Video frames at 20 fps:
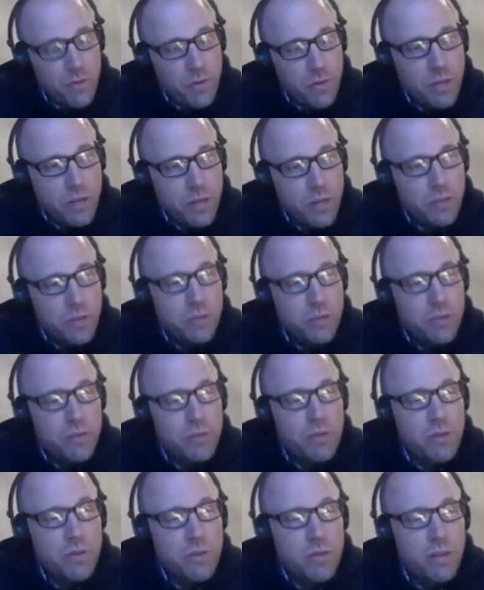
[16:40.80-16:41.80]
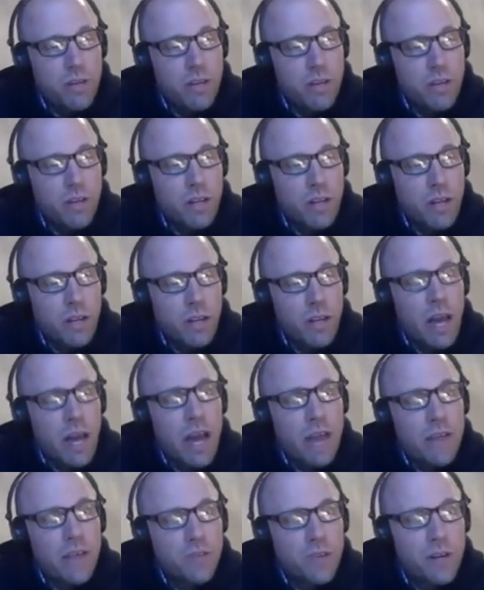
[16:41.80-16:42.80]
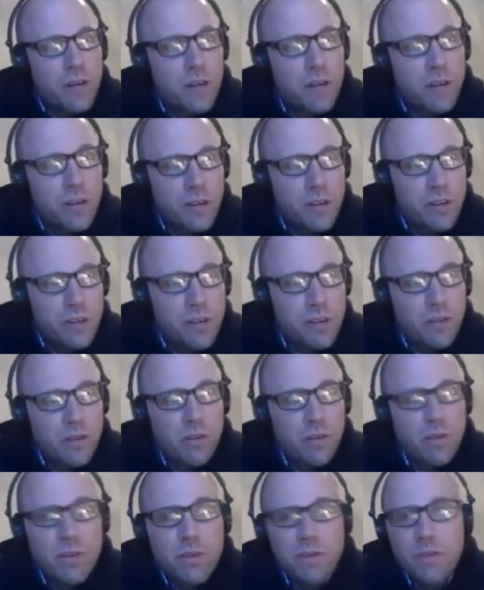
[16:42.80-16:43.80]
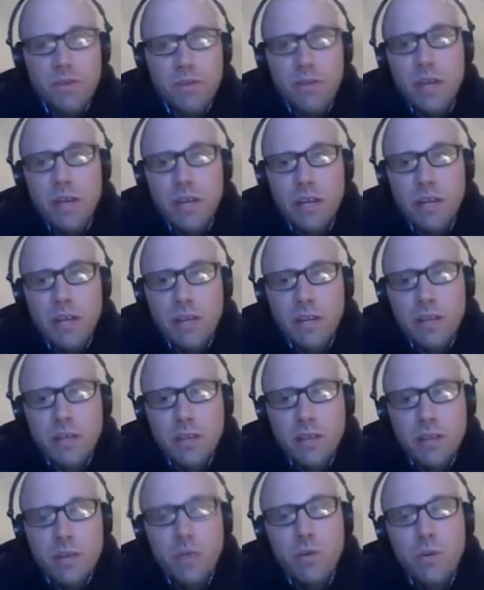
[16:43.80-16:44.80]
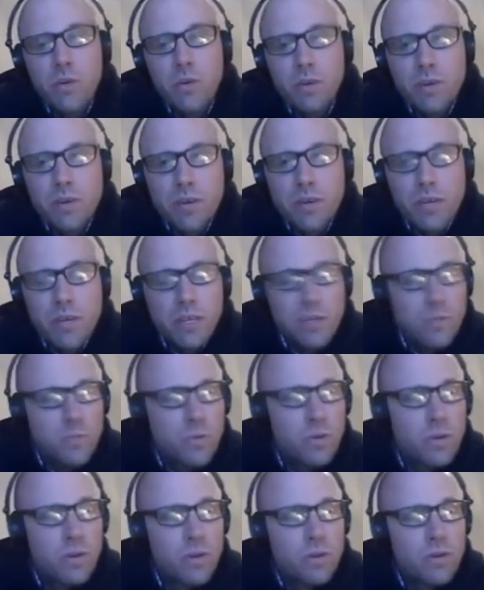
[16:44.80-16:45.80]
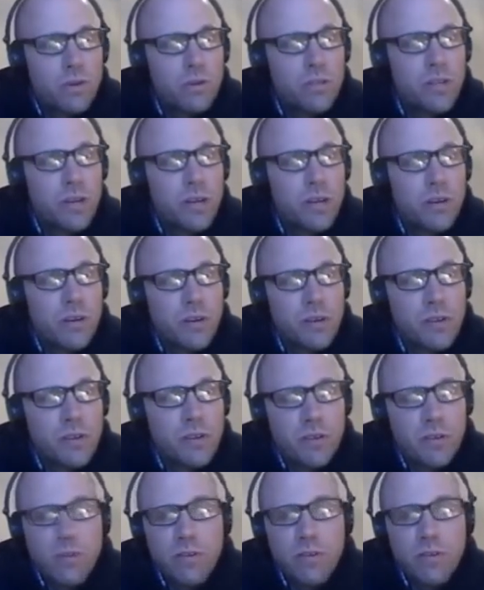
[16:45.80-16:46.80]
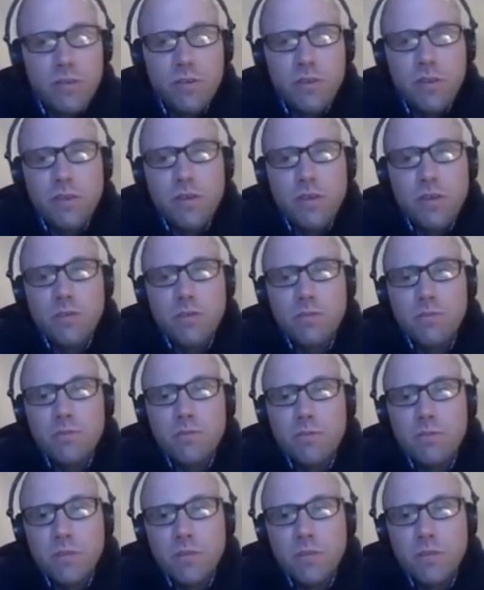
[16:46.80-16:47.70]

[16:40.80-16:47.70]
we do use a lot of generic skills, and the older you get, the more generic skills that you